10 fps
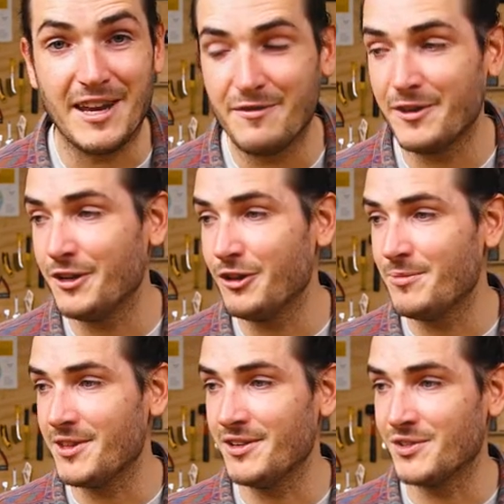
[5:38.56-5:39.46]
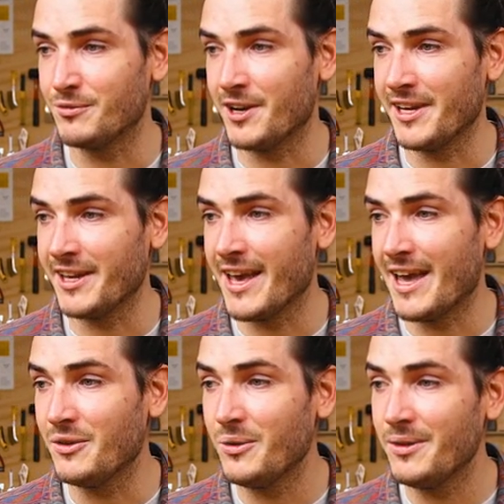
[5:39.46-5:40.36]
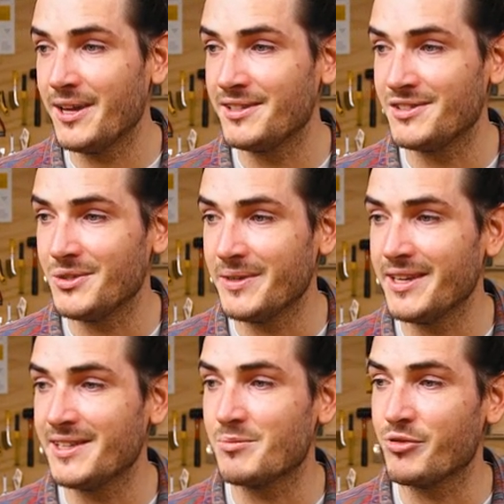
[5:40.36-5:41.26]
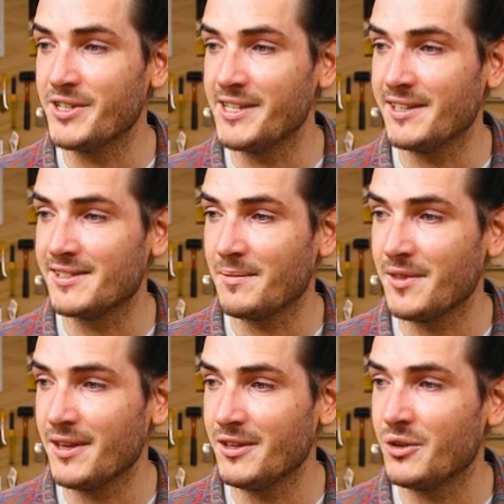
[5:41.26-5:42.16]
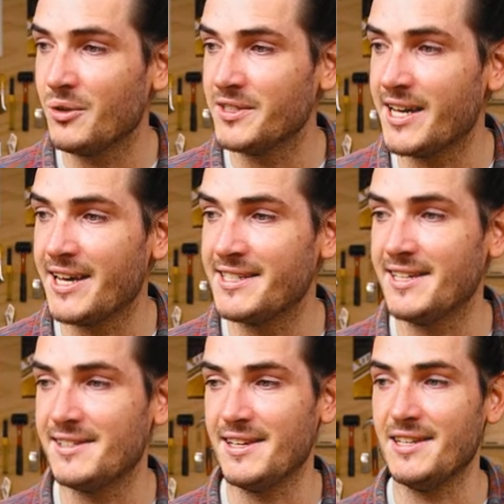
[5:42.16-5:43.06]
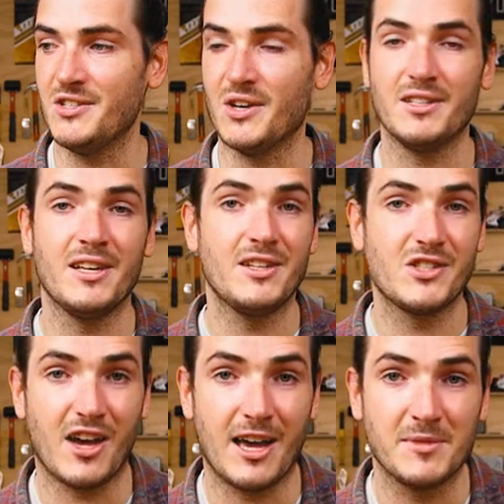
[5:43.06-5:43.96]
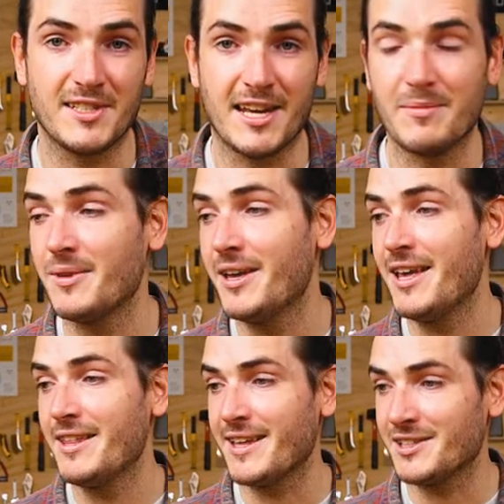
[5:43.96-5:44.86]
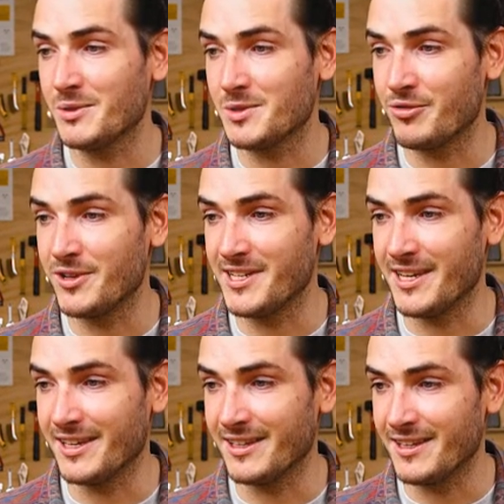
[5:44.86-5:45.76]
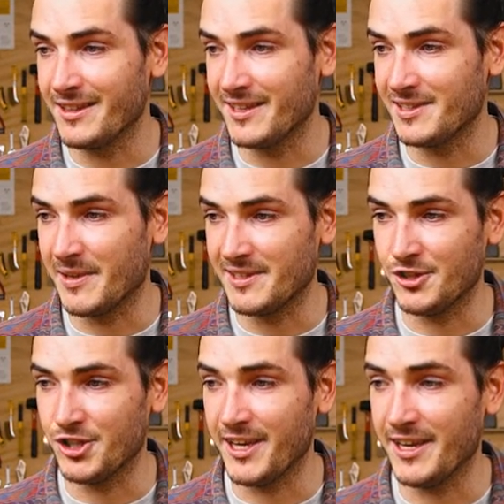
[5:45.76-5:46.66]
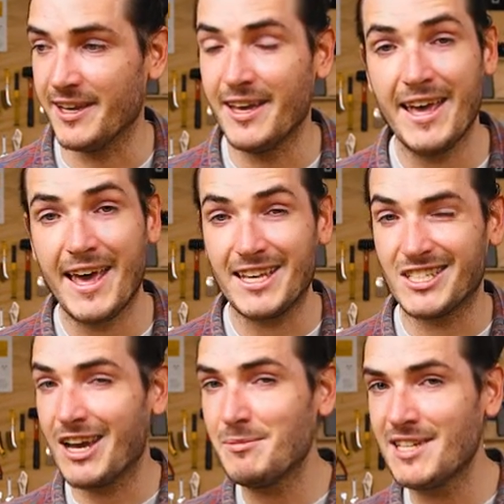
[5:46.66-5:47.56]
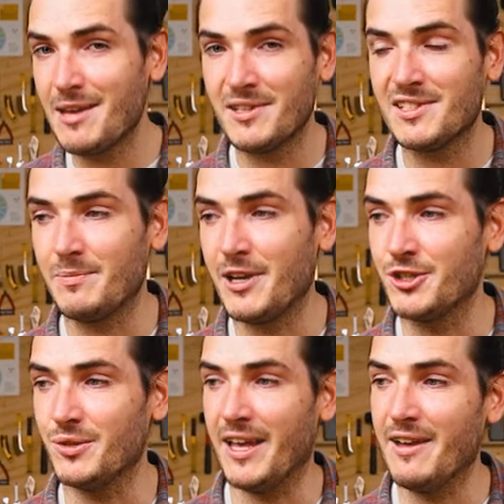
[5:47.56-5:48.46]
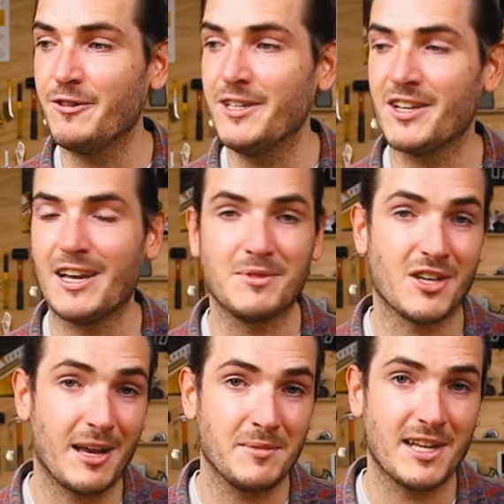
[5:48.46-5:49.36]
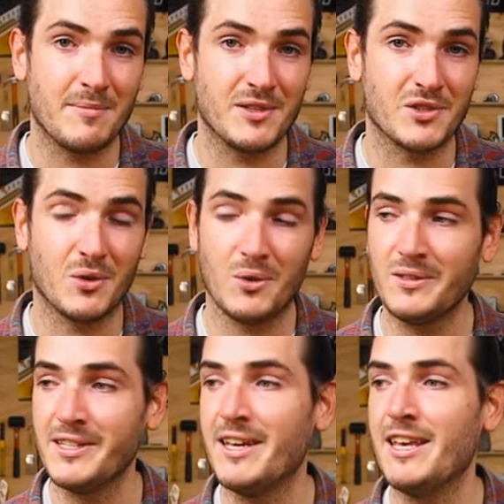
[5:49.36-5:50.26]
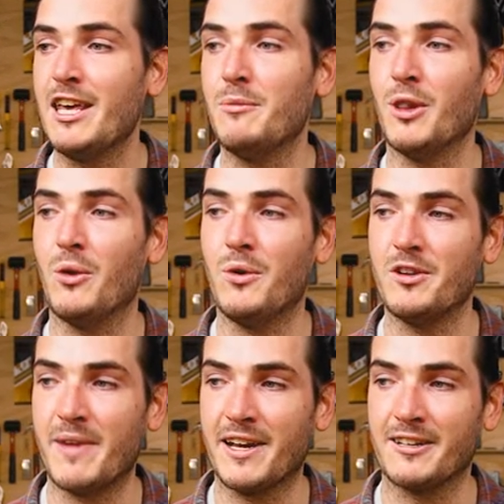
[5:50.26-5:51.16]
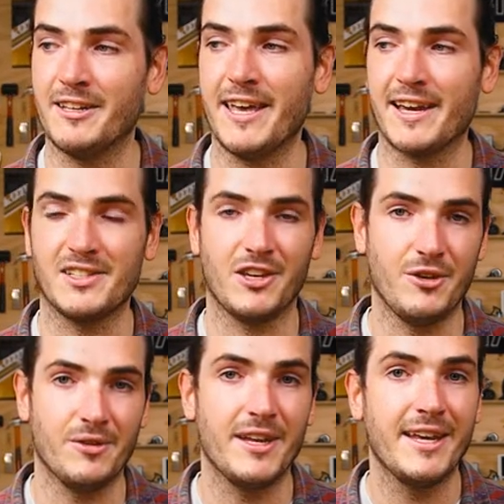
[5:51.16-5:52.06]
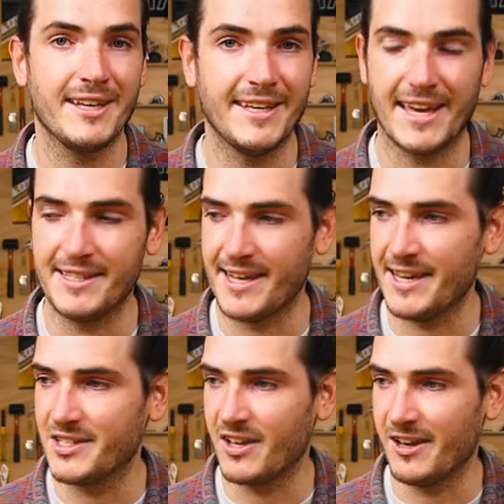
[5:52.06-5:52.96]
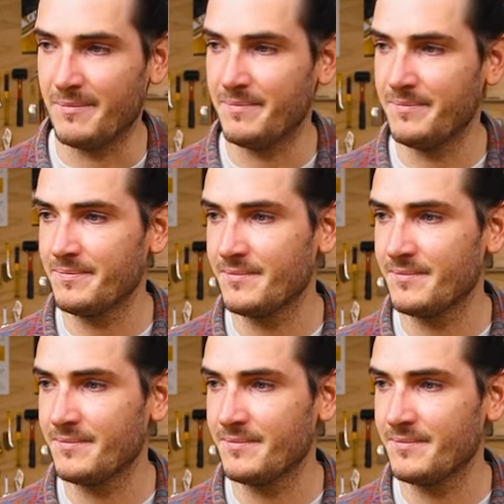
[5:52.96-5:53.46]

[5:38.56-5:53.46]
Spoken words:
an infinite loop that is running, and all that is doing is printing something called rtc.timestamp. That's what's printing this message here. And timestamp is special. Every time timestamp is called, it will automatically execute get date time.